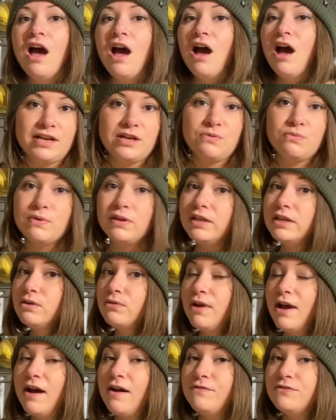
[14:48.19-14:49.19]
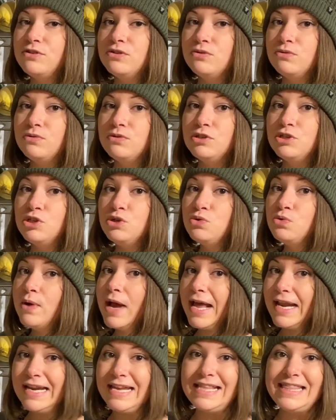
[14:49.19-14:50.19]
you really don't have to do
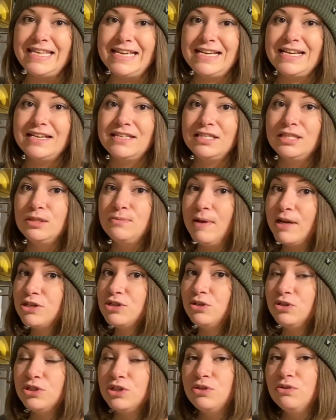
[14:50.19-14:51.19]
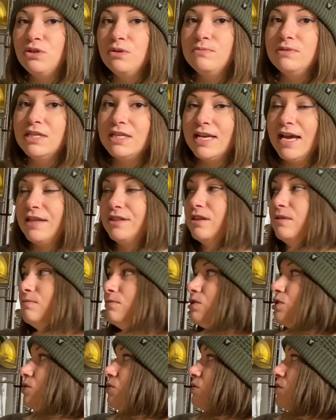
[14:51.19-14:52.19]
anything special to them to get
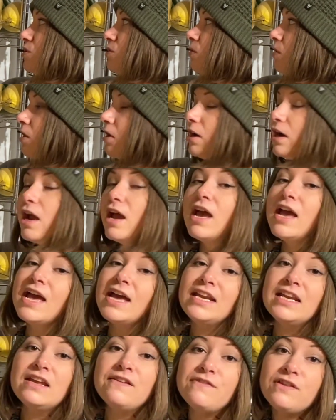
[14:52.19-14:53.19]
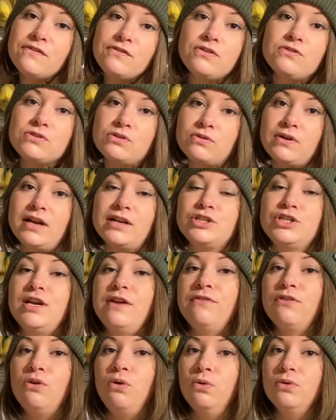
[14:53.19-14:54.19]
them to store. And even if you don't actually
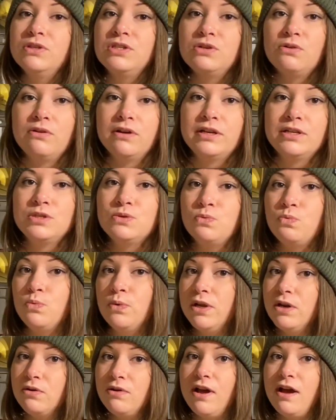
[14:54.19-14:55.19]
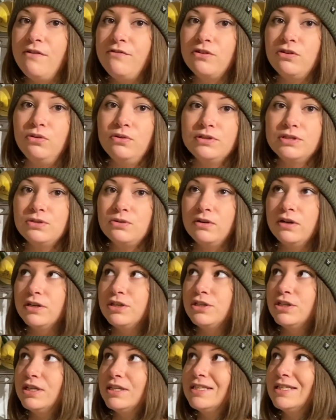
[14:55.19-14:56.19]
have a cold storage, we don't have a cold
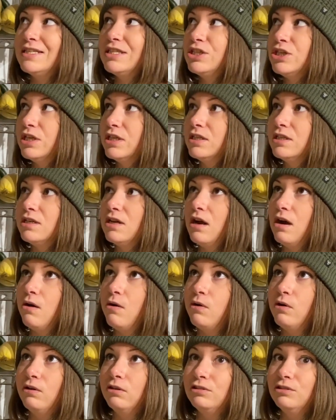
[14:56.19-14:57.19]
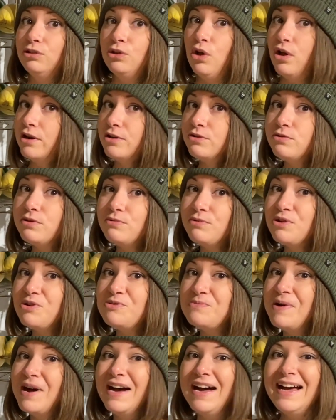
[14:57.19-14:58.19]
storage. This is just our laundry
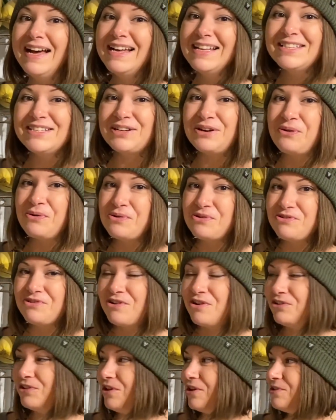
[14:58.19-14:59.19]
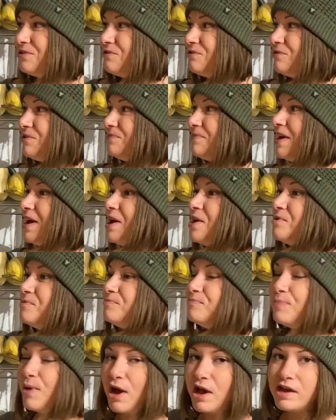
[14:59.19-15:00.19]
room. It's a corner in our laundry room,
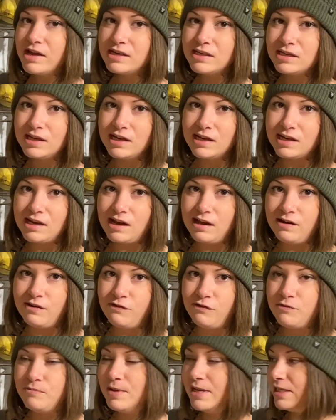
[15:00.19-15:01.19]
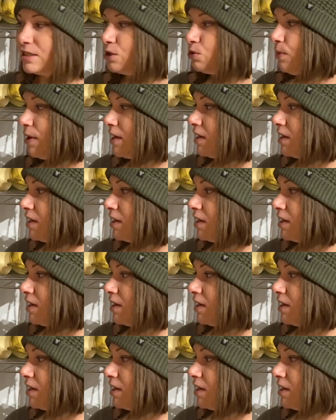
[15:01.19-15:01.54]
but it kind of meets the right